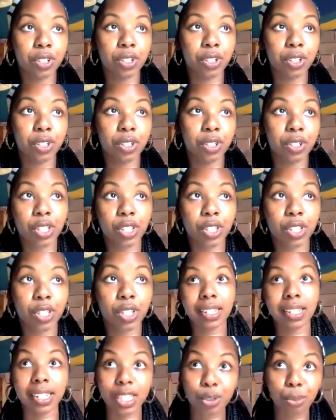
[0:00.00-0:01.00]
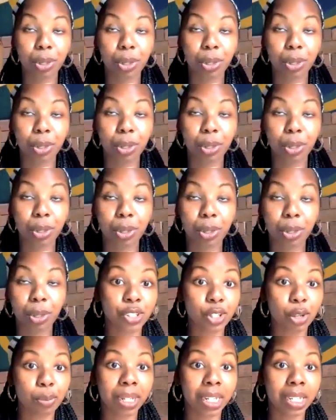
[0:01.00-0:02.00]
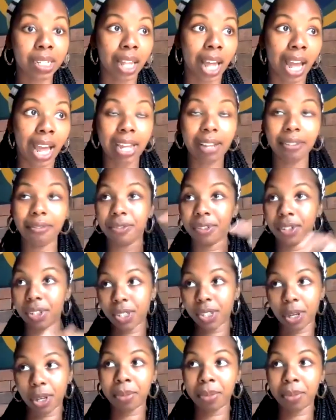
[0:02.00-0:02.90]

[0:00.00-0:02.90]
for somebody listening, $25 could be a lot.